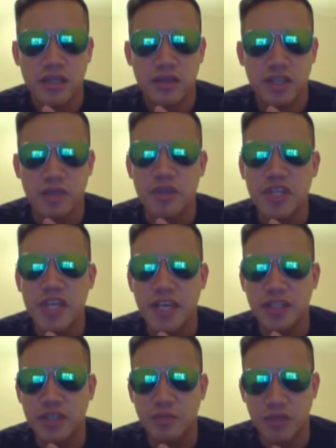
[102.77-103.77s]

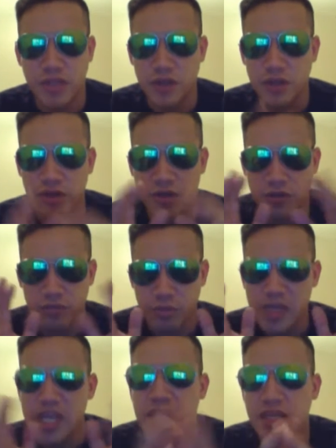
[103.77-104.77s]
communication with other
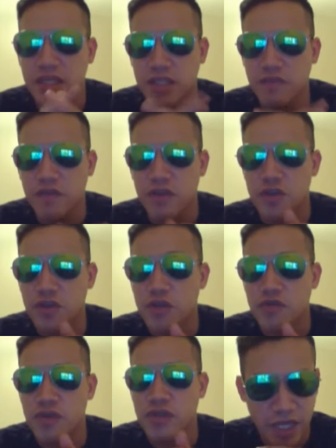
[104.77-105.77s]
beings of other
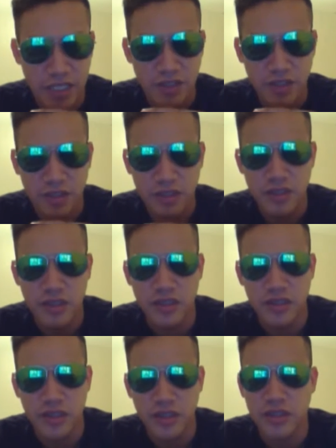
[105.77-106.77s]
universe. I took the,
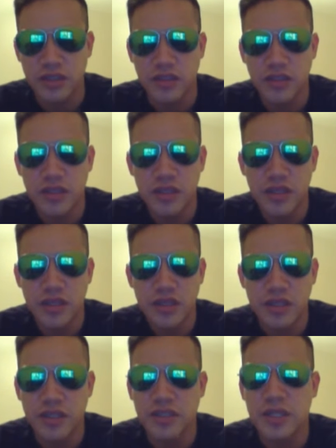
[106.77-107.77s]
the
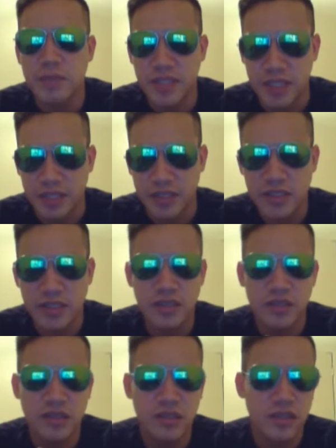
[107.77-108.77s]
the substance.
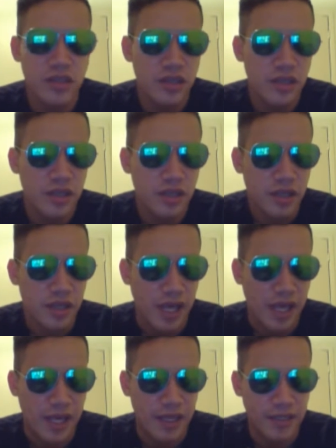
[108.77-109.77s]

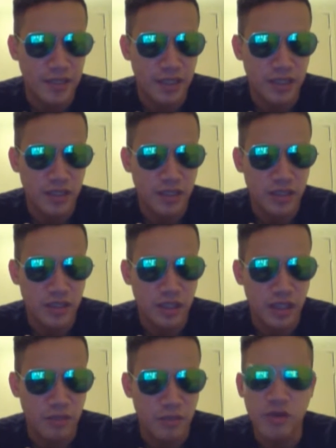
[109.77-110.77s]
And uh,
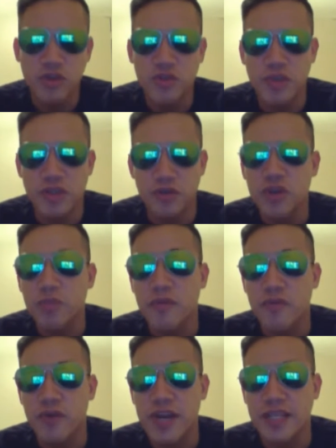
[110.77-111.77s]
um, it was with a group
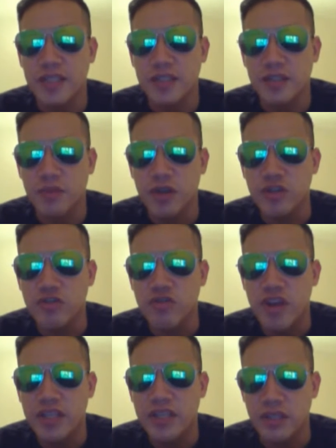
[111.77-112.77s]
of friends. We all
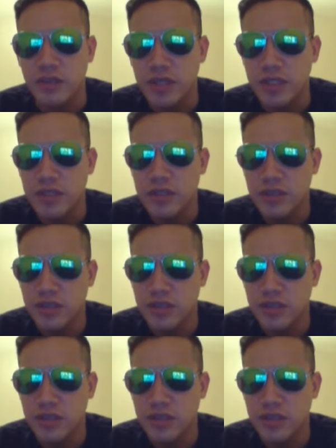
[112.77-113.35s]
tried to do it.